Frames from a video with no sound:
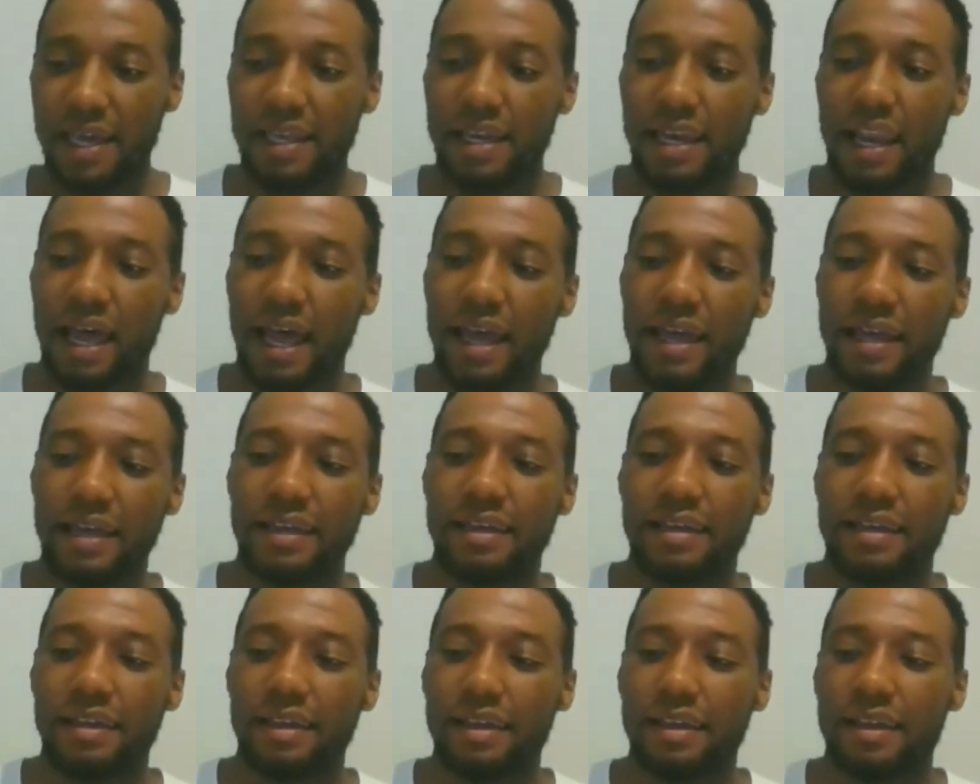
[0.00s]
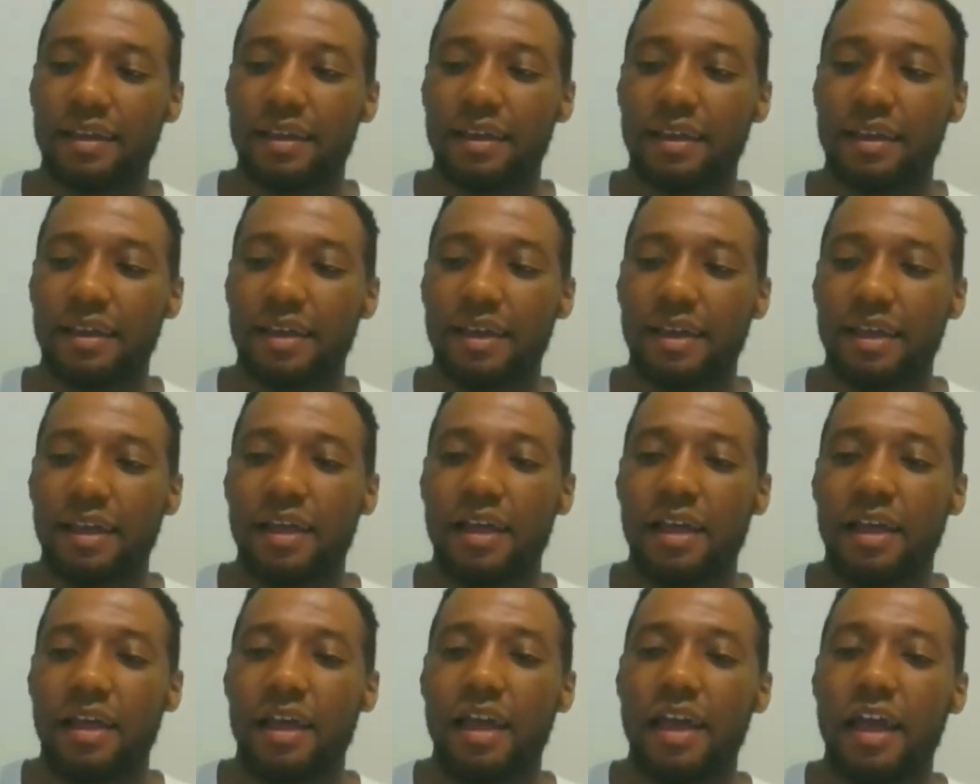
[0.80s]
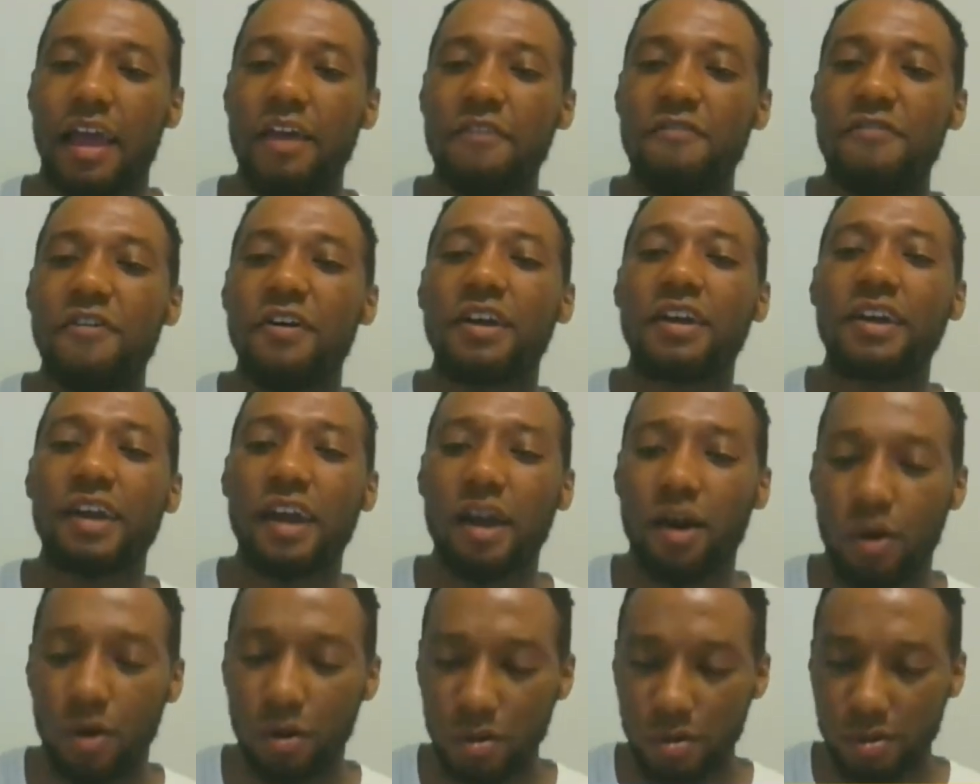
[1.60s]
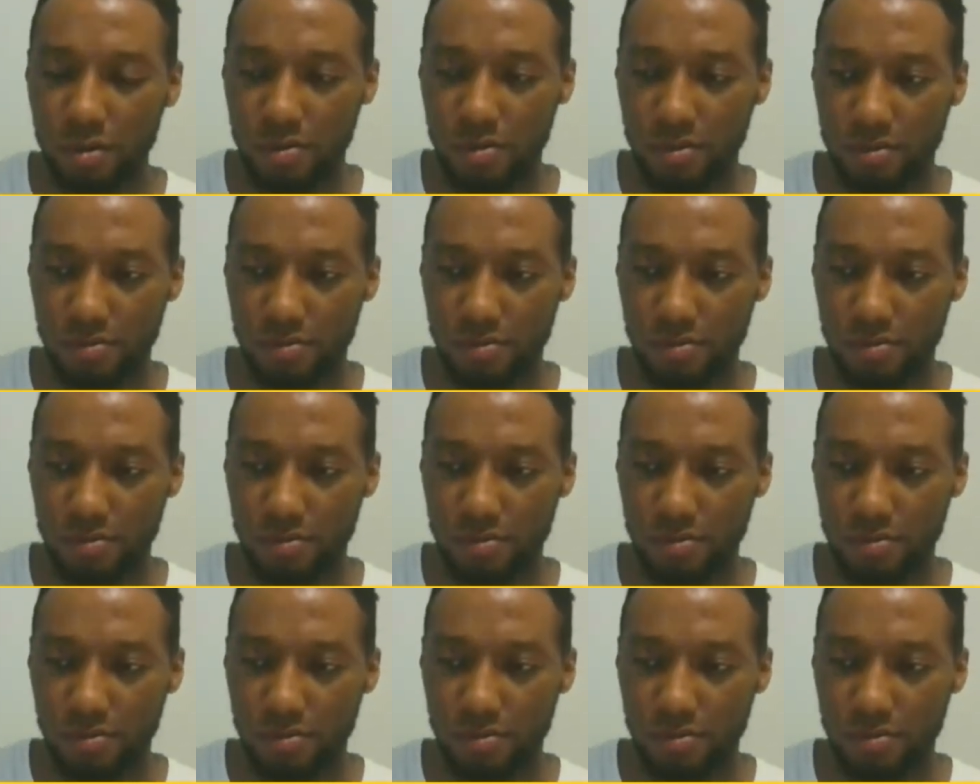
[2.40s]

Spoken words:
Like, if a girl